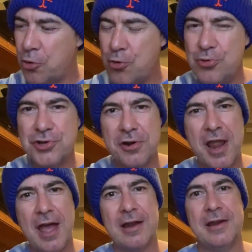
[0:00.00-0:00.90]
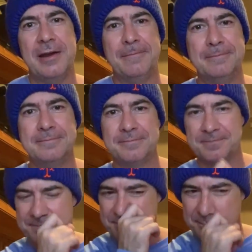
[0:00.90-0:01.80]
Who's your daddy?
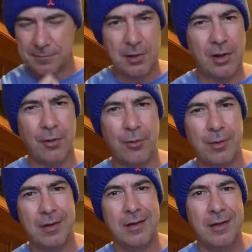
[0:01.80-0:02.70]
No